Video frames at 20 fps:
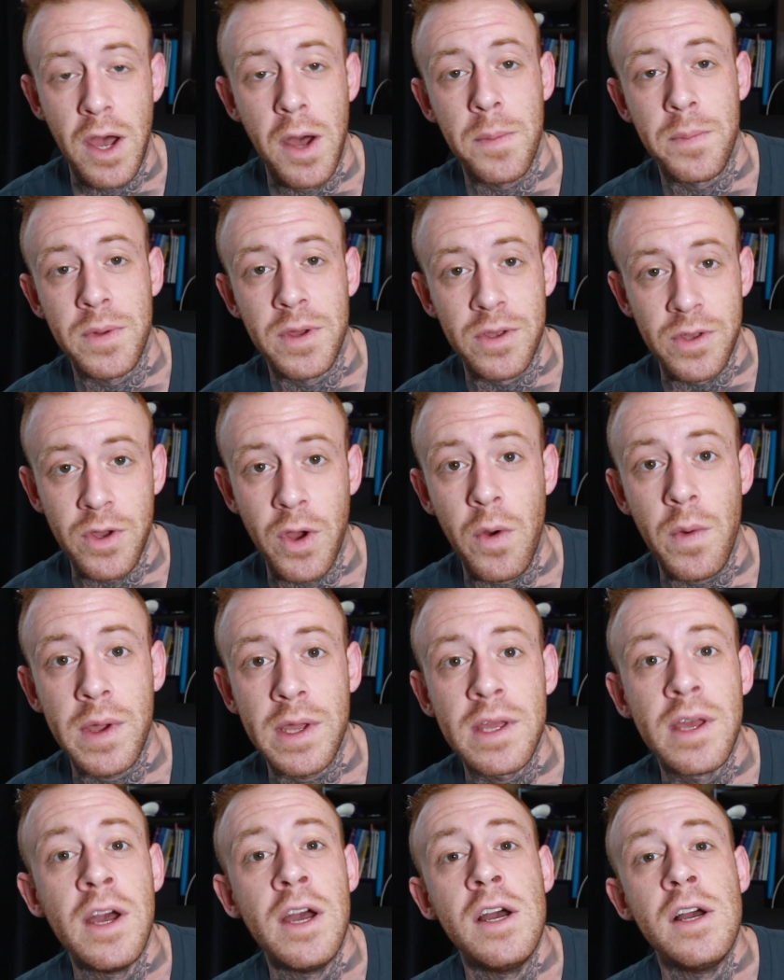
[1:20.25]
up and
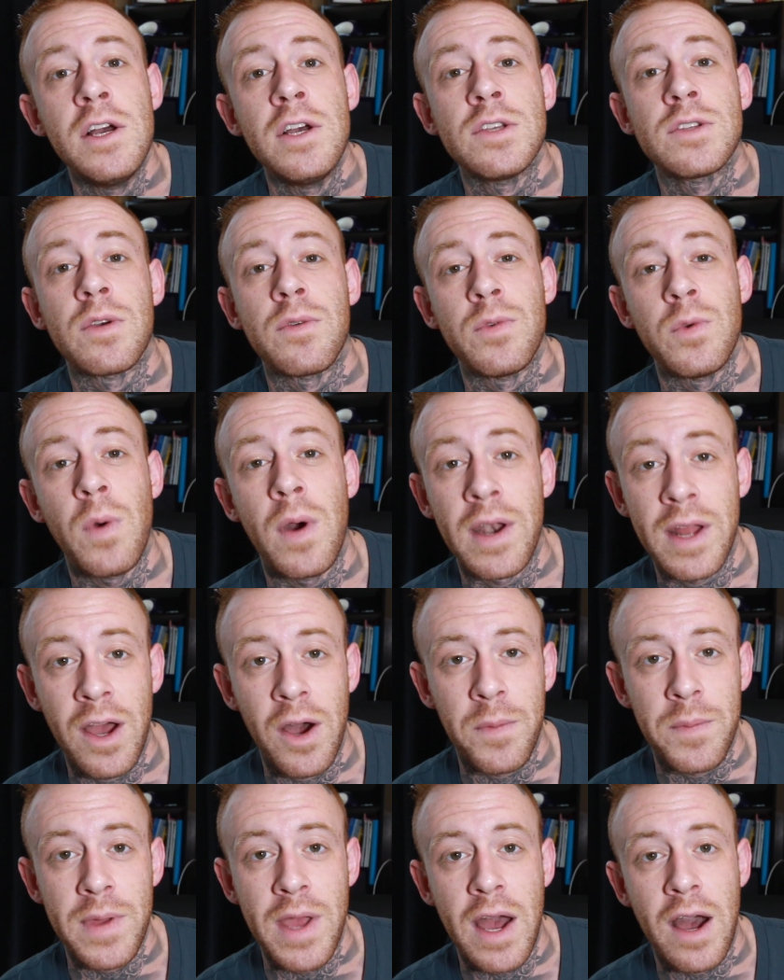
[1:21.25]
going. So if you want to
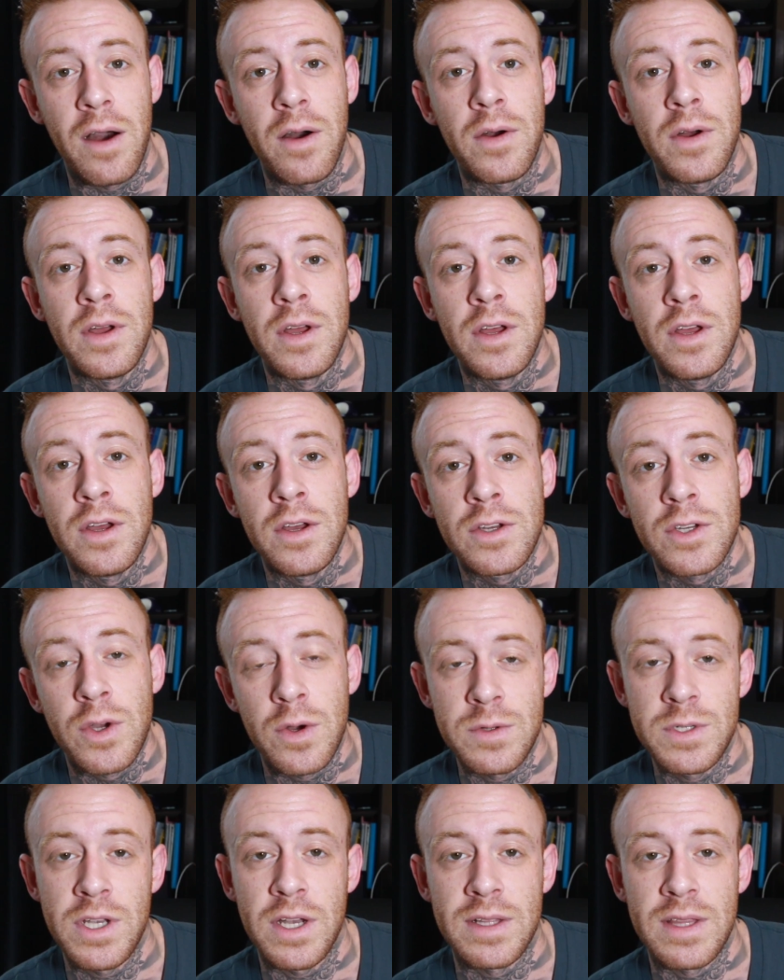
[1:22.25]
help me out,
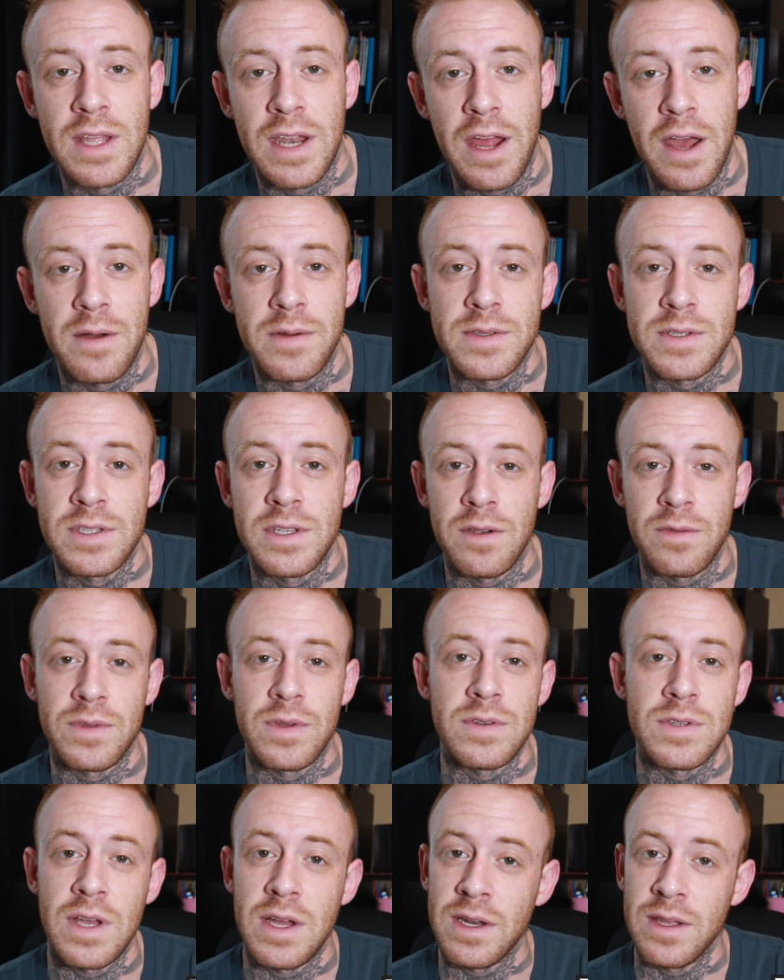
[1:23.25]
go check that out and see if
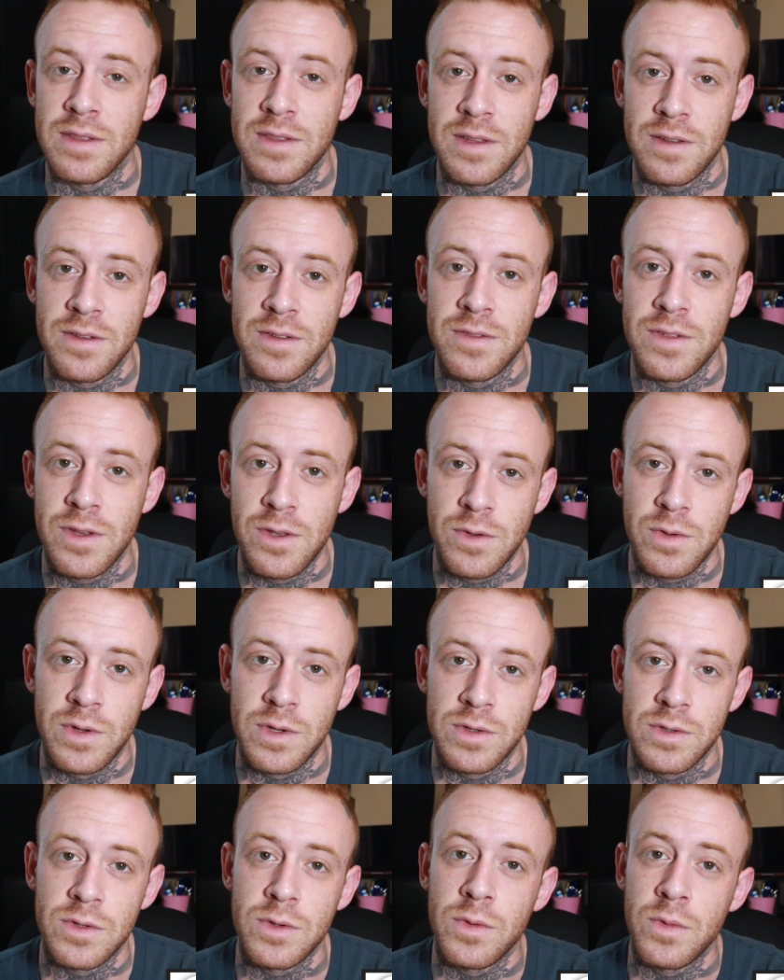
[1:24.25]
there's anything that you
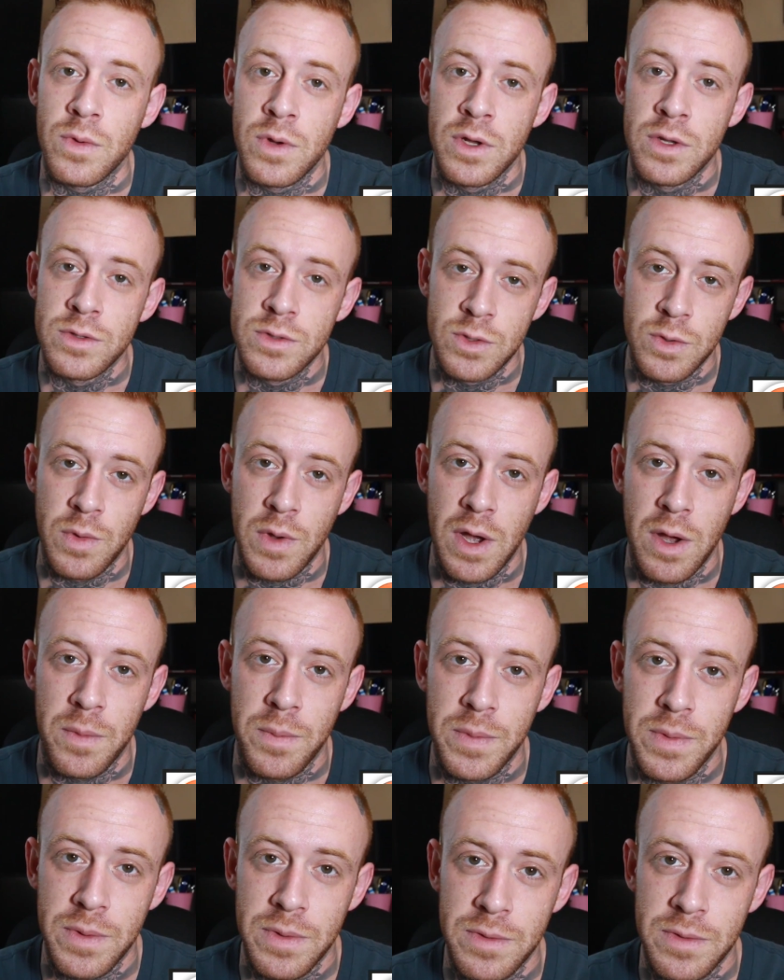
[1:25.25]
can do to help.